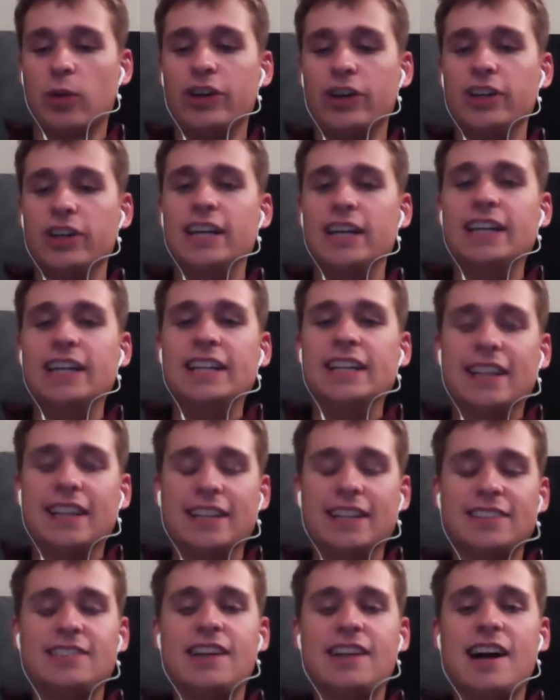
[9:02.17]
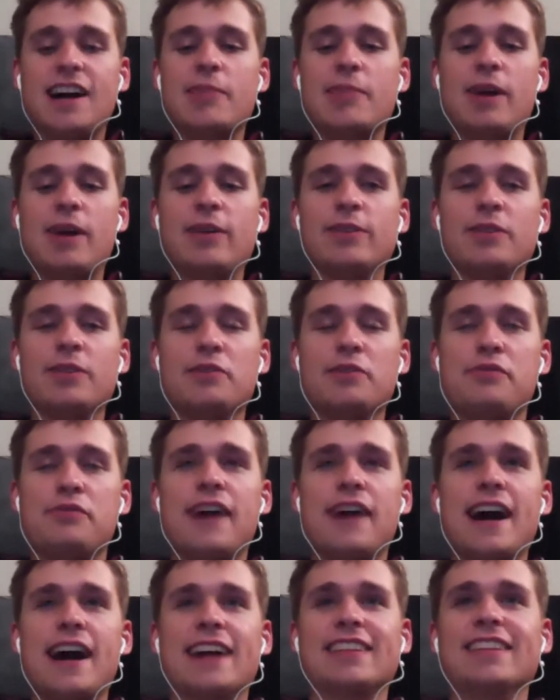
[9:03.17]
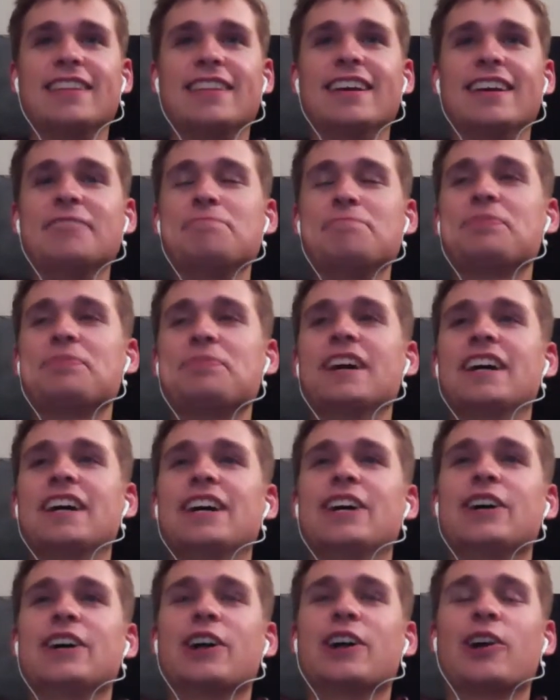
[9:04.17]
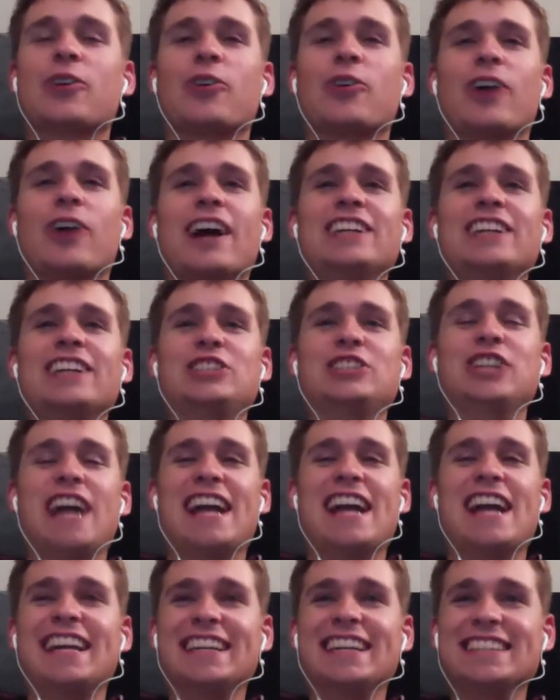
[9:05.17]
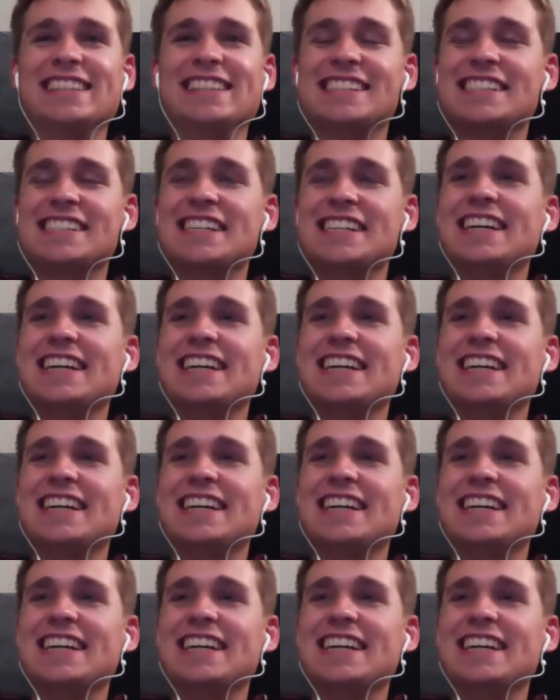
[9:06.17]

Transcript: good. Let's talk about the fact that Greg Jennings,